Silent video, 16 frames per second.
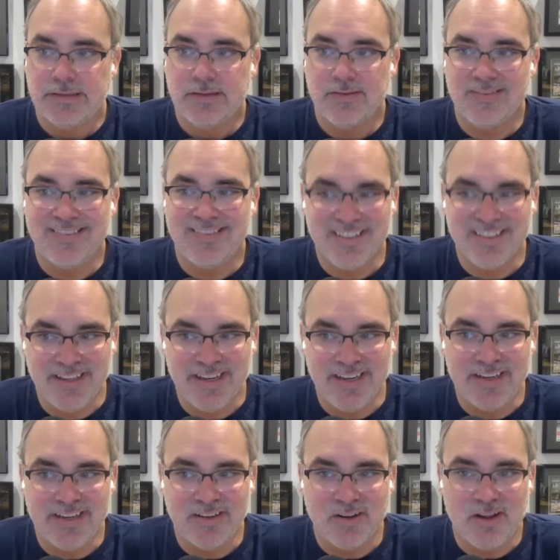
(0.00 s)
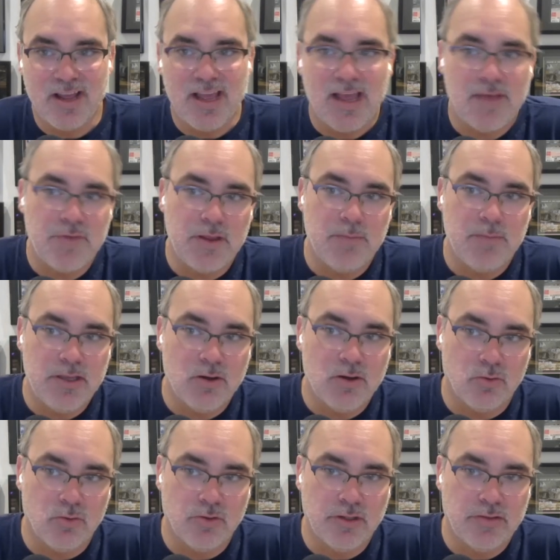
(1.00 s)
silly having it be
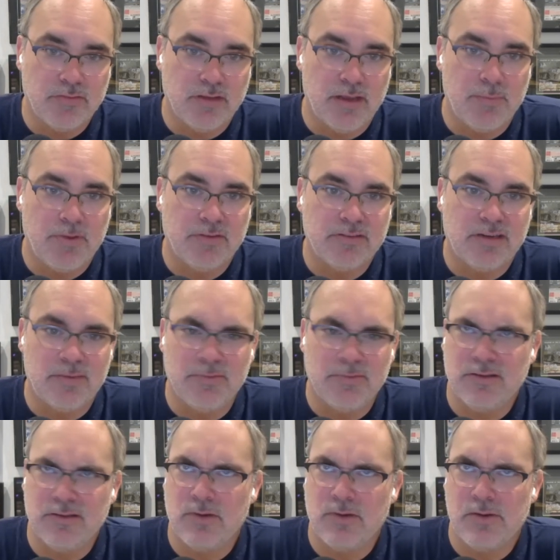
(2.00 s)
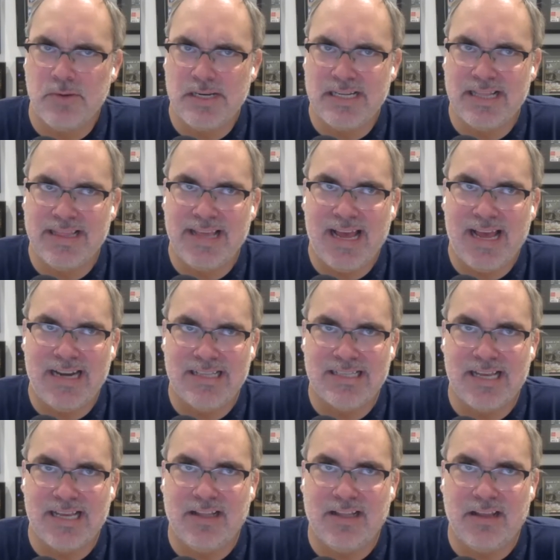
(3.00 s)
only Samus. And I believe the way we did that is
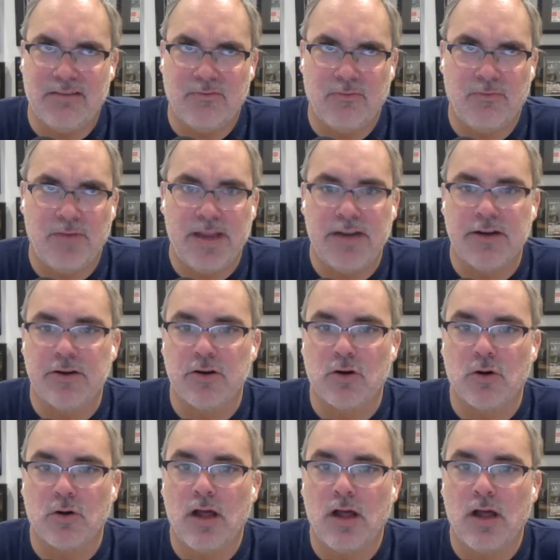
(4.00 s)
I like faded her